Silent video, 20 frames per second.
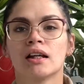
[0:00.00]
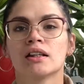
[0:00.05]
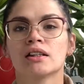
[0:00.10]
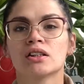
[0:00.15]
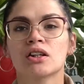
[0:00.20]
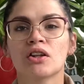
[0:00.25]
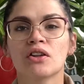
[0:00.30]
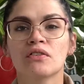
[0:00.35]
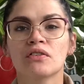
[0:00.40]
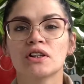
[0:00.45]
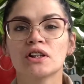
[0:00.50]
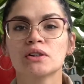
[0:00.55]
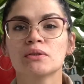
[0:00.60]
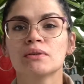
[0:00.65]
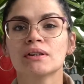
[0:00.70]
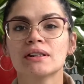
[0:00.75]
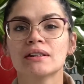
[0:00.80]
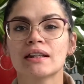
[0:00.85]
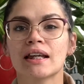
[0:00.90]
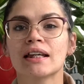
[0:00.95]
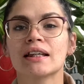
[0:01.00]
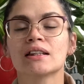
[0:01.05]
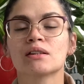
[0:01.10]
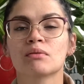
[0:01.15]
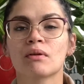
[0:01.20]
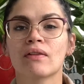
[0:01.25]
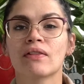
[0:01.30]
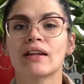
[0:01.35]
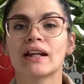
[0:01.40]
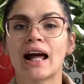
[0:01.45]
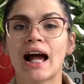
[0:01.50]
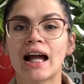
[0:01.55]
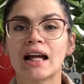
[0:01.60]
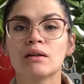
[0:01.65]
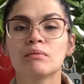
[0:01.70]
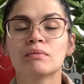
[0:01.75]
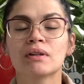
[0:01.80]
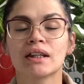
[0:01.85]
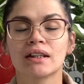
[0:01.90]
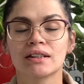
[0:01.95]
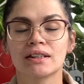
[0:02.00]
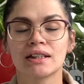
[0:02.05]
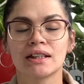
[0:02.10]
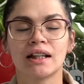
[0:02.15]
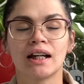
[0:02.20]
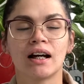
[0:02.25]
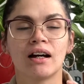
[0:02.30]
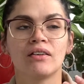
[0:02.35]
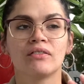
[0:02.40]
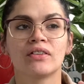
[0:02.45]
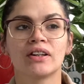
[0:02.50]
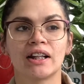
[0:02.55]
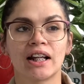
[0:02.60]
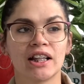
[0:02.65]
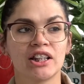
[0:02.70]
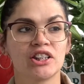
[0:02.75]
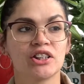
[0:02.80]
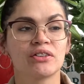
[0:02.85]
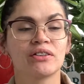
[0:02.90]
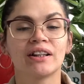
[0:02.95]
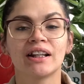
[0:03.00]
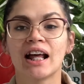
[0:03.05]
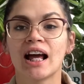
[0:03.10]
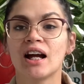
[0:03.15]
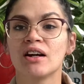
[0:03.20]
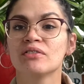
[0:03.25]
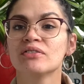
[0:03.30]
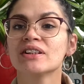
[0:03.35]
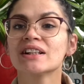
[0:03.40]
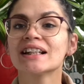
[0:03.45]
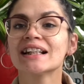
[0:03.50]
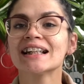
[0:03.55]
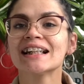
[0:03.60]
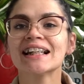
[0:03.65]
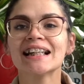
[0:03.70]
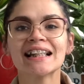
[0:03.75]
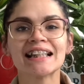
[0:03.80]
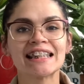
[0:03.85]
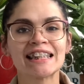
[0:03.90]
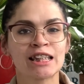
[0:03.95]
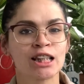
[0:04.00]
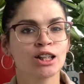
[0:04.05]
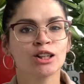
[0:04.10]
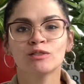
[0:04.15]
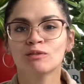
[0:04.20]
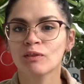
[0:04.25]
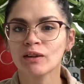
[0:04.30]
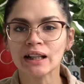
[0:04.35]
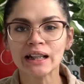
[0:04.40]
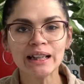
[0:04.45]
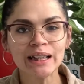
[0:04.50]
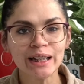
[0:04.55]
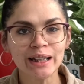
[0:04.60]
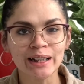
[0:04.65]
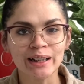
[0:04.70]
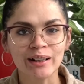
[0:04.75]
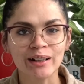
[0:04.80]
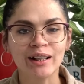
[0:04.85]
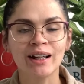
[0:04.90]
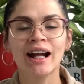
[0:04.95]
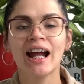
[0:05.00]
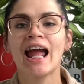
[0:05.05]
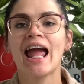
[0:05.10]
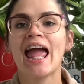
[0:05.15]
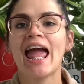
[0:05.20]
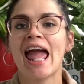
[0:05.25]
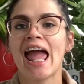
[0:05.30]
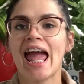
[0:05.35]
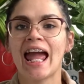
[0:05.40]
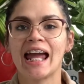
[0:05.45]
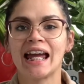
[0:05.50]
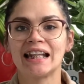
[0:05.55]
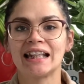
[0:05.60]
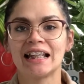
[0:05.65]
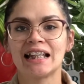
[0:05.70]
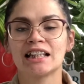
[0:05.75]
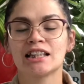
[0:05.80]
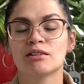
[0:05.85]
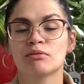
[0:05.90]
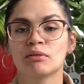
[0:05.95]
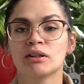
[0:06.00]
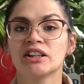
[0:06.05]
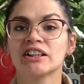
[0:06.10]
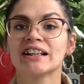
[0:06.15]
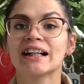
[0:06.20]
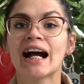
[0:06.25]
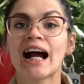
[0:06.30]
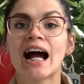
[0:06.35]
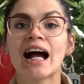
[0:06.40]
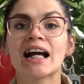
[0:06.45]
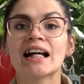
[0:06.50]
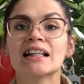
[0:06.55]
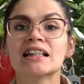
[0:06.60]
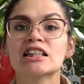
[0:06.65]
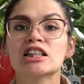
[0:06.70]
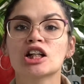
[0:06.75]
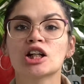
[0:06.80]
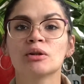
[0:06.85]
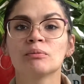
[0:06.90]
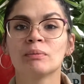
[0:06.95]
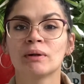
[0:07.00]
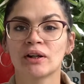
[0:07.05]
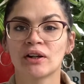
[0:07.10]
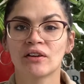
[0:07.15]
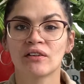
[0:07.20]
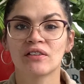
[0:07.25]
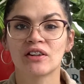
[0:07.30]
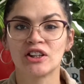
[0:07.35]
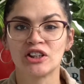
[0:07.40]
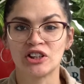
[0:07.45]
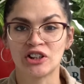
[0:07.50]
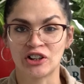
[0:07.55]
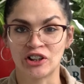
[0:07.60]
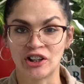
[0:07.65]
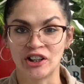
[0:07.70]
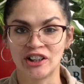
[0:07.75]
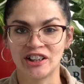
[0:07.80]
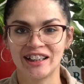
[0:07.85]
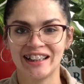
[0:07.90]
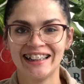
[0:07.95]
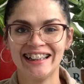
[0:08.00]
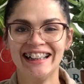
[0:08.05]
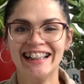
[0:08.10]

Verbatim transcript: So the first mistake is one that I am guilty of and I do it every single freaking year and it's when your eyes are bigger than your garden.